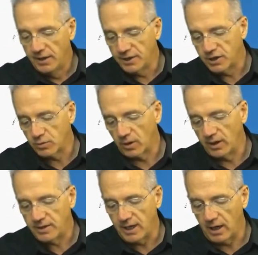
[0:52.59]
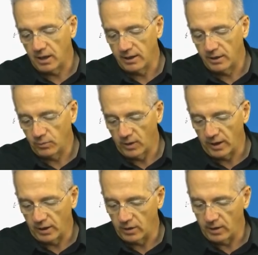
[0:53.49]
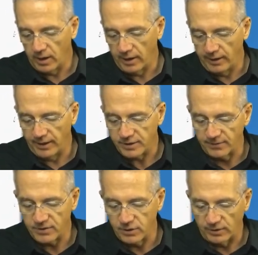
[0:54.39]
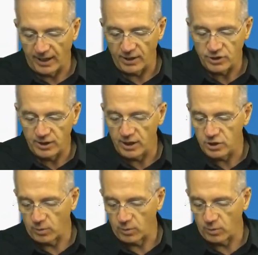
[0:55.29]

this is where you tell it where your uh, internet service location is.